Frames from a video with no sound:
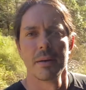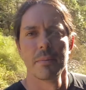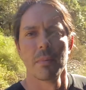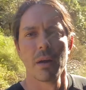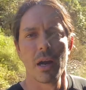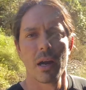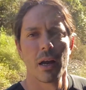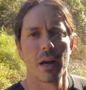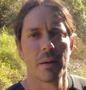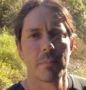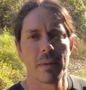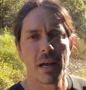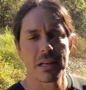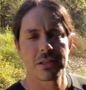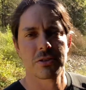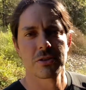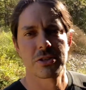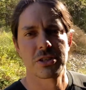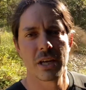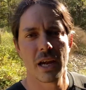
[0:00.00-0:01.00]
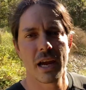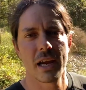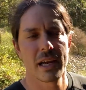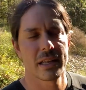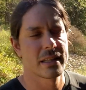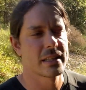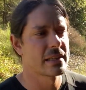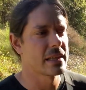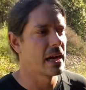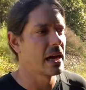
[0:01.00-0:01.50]
Master Chang at
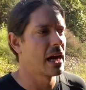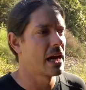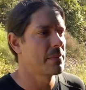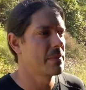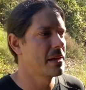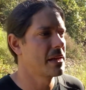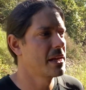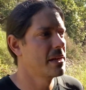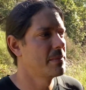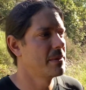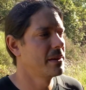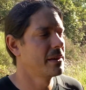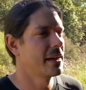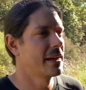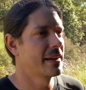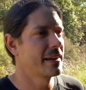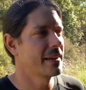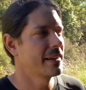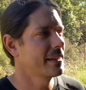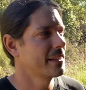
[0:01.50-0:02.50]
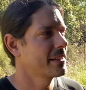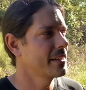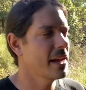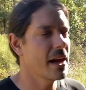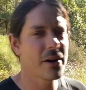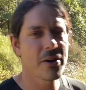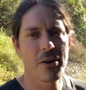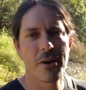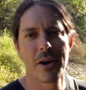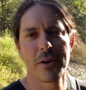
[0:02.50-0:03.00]
the time, he'd be like,
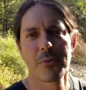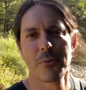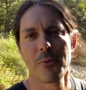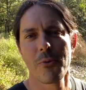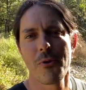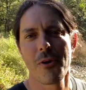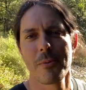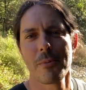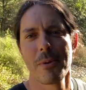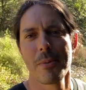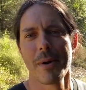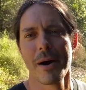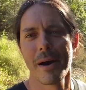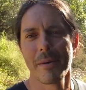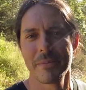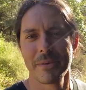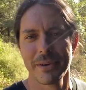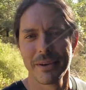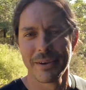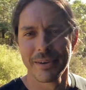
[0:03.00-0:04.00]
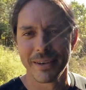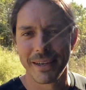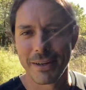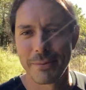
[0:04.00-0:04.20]
yeah, go ahead and warm them up, you know, get